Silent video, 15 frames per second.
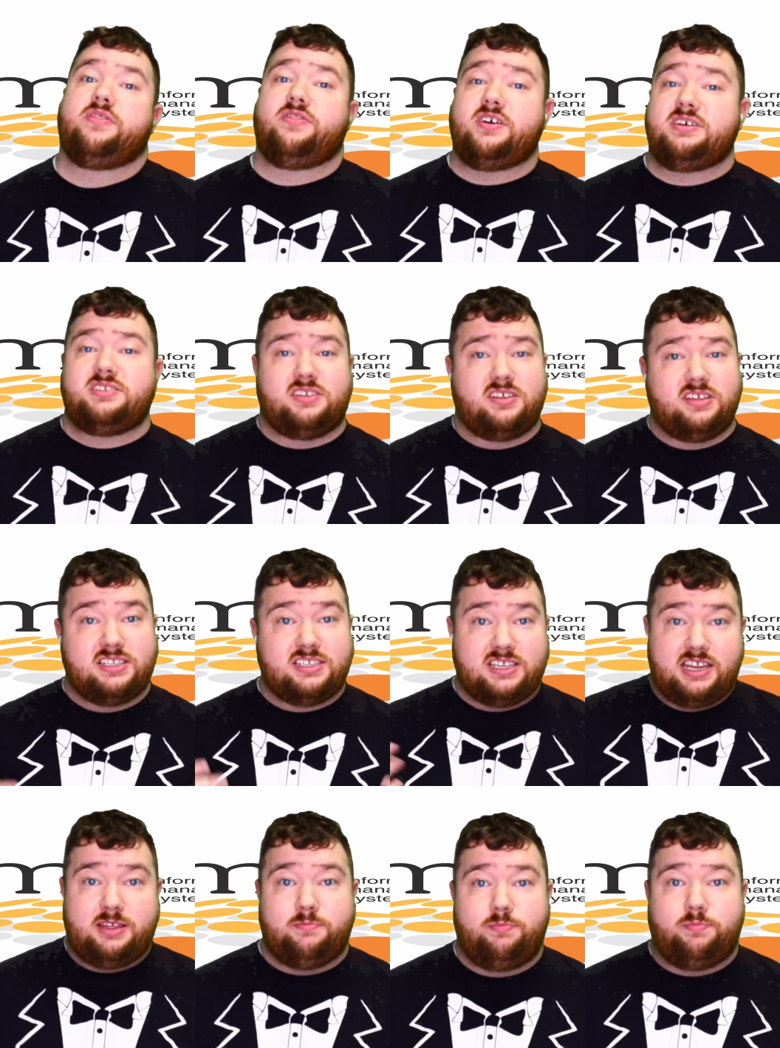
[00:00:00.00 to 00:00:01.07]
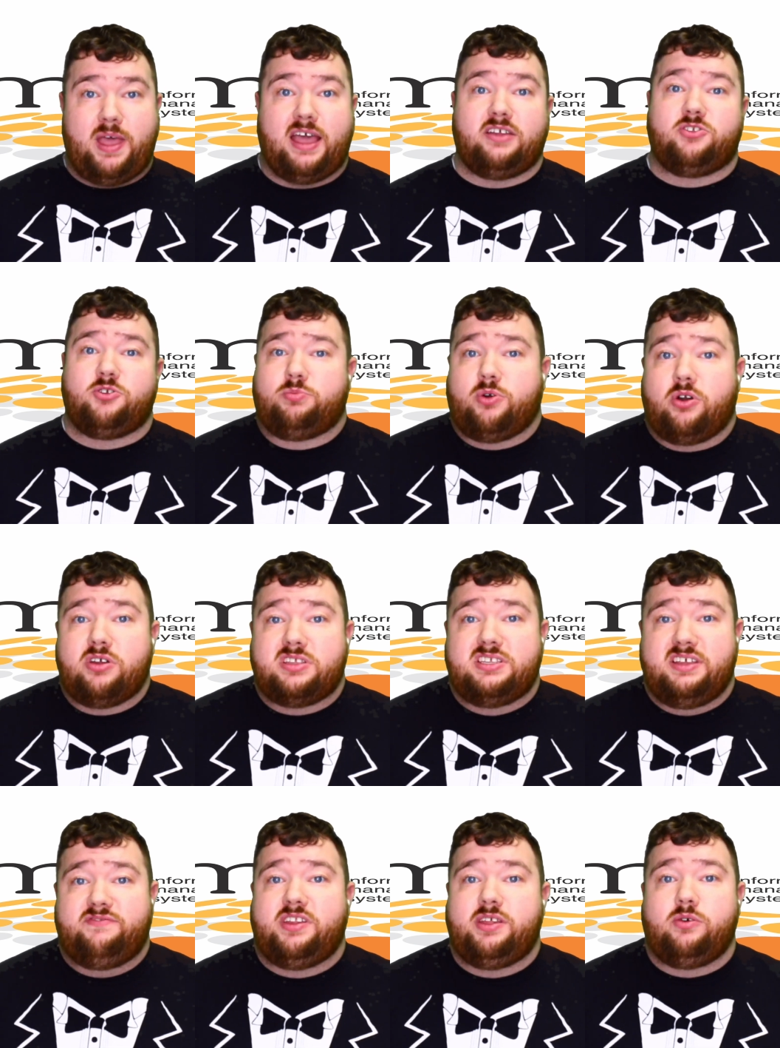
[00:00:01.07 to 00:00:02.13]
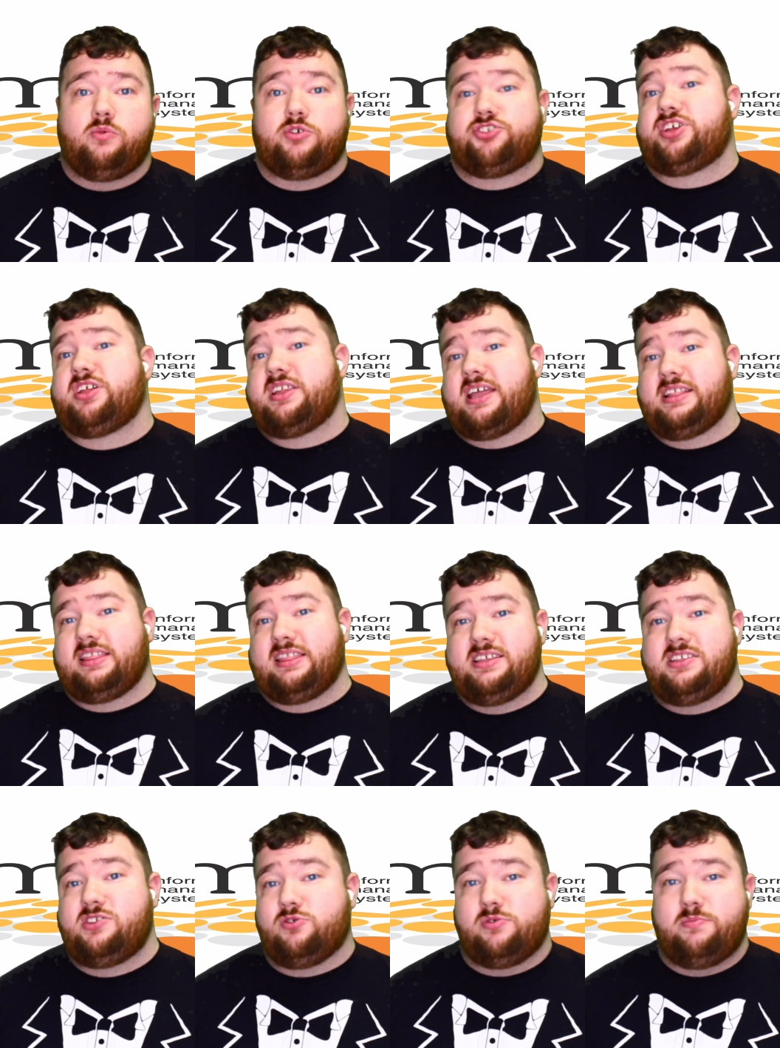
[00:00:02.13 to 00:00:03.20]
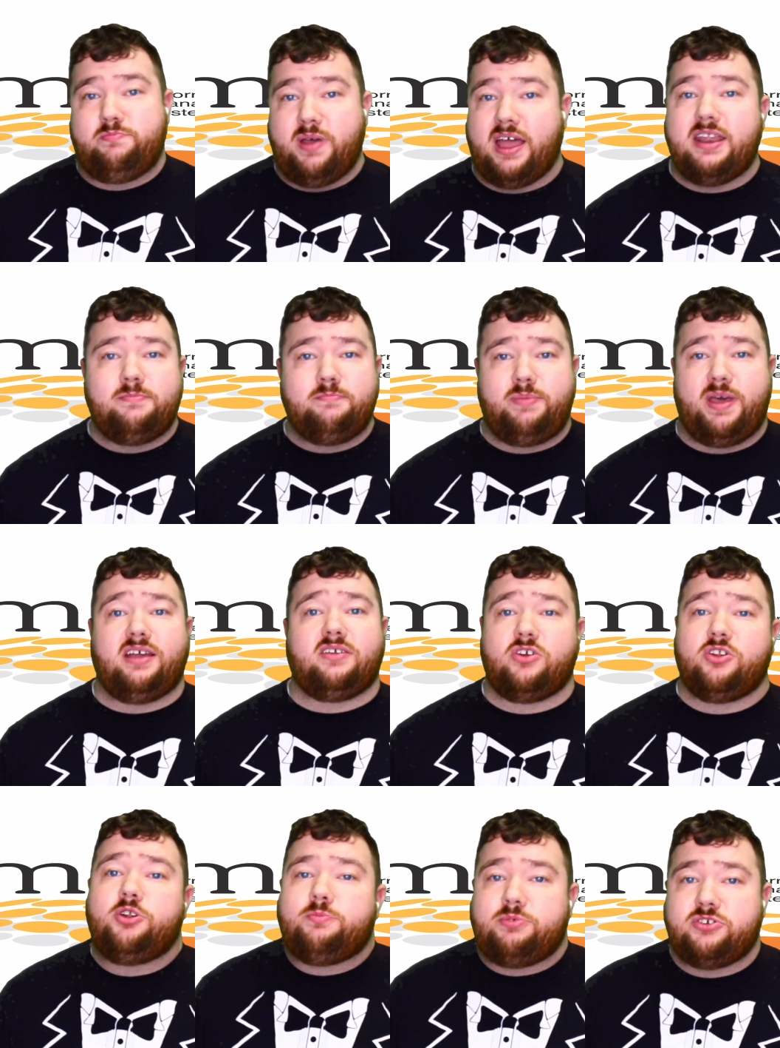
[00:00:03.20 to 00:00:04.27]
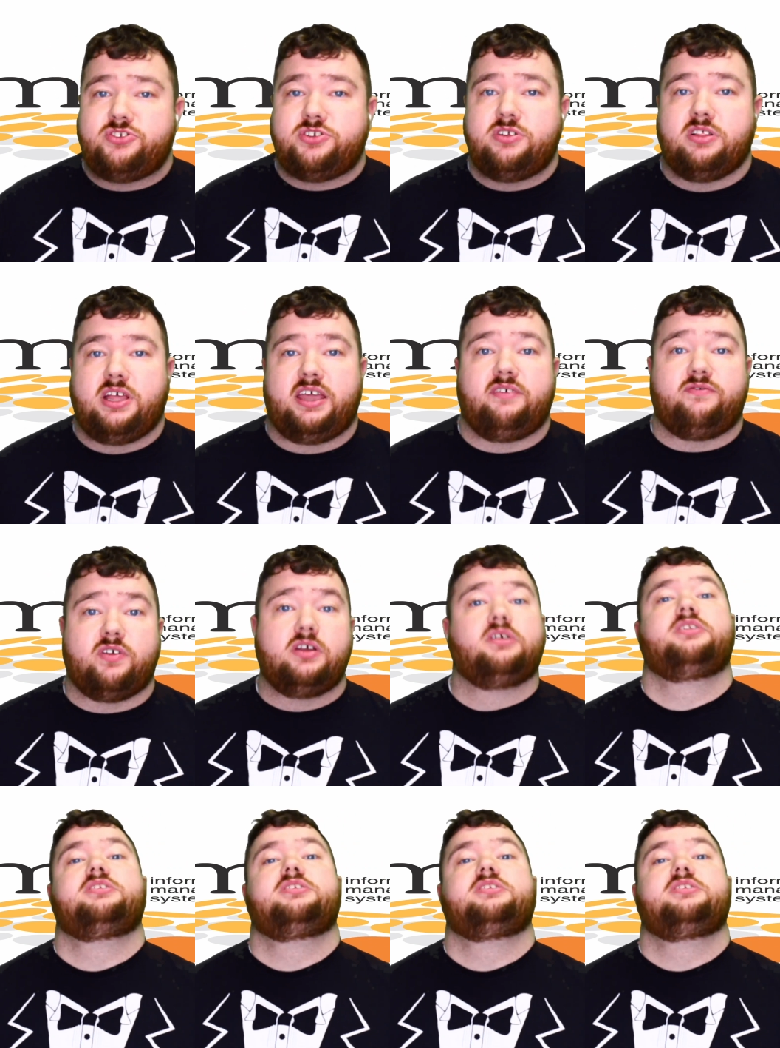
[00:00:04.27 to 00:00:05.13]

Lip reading: Thus, it's going to impact your productivity, which can lead to a bad impact on your personal life.